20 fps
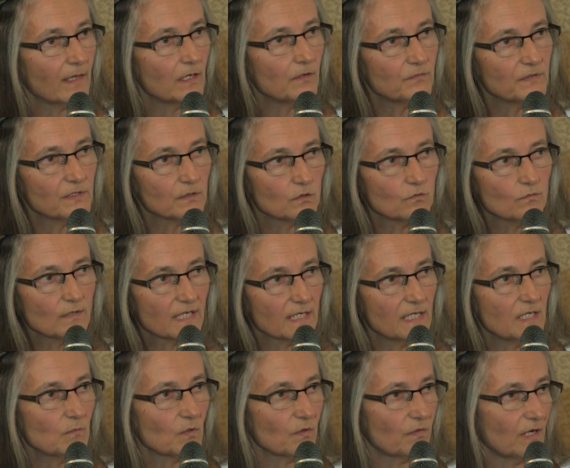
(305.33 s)
If you do a
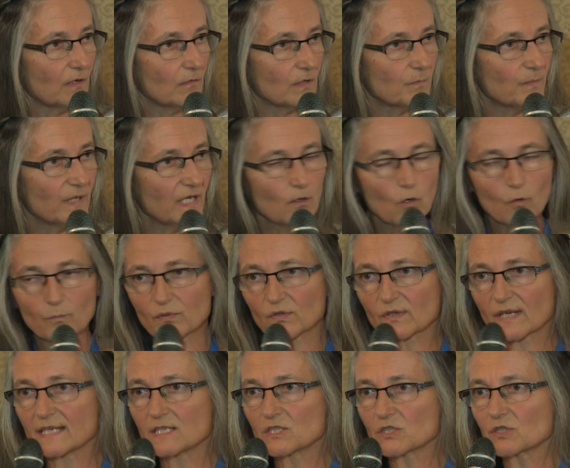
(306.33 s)
chemotherapy
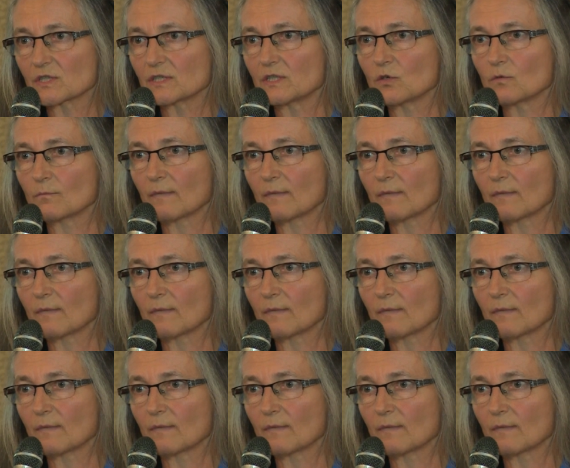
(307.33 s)
operation,